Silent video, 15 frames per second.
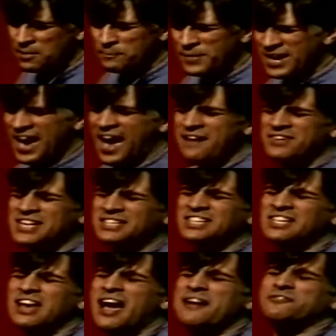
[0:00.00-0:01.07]
but having
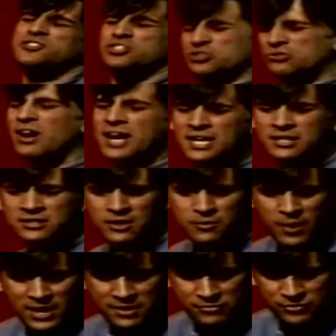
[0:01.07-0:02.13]
life drained
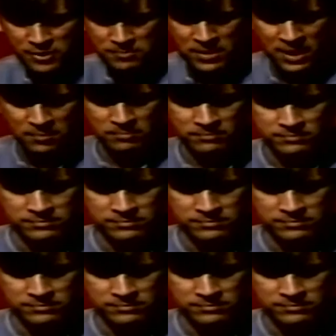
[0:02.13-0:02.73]
away from them.